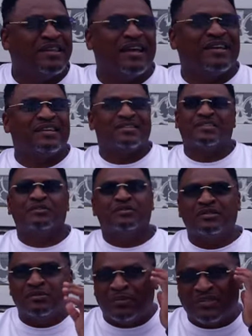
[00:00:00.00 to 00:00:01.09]
Like,
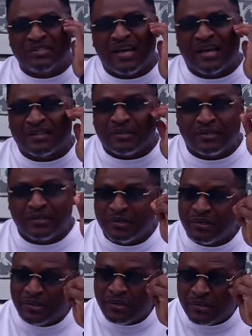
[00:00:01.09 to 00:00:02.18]
she had
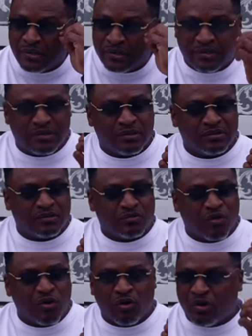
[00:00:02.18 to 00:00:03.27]
the
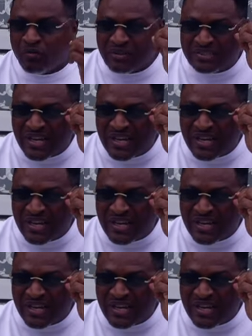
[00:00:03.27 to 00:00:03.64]
roar of a